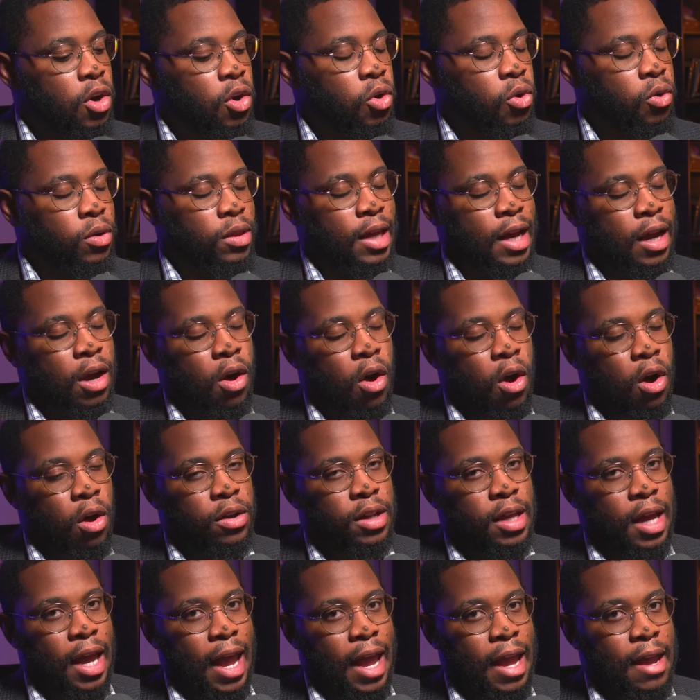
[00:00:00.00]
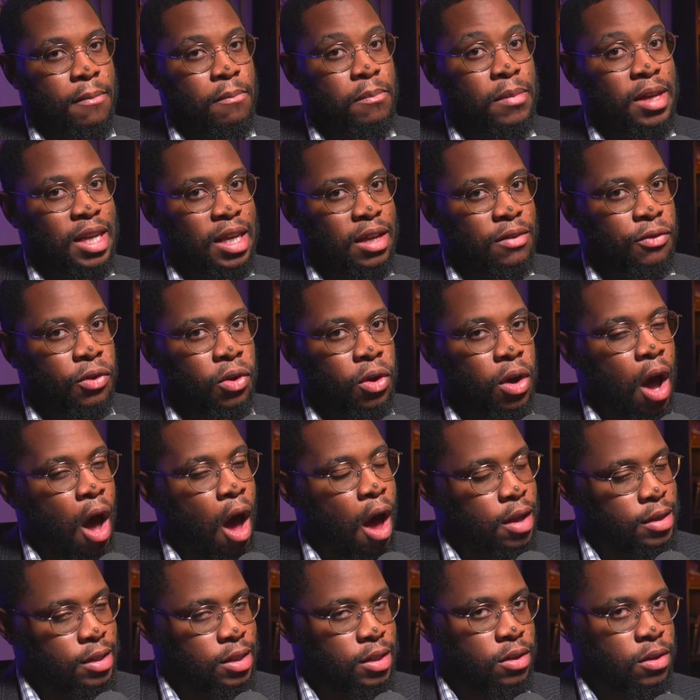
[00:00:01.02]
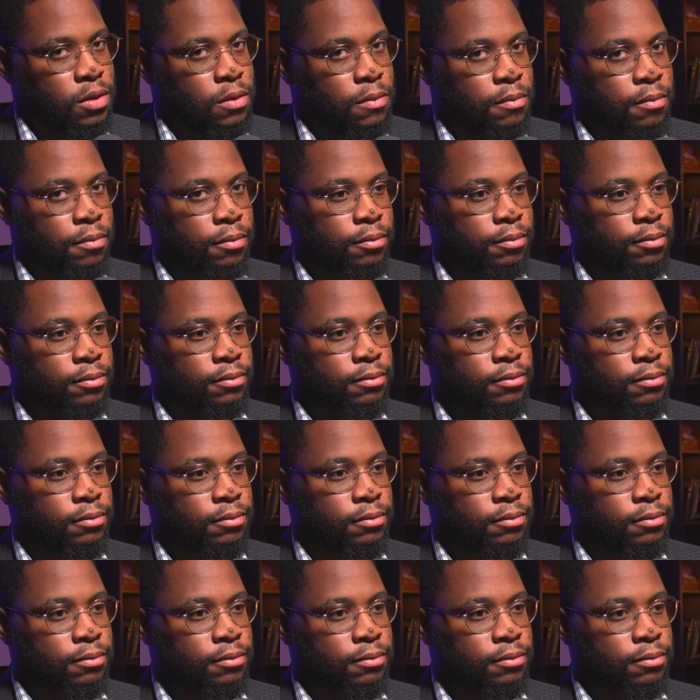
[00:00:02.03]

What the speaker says: who they called a medieval costume.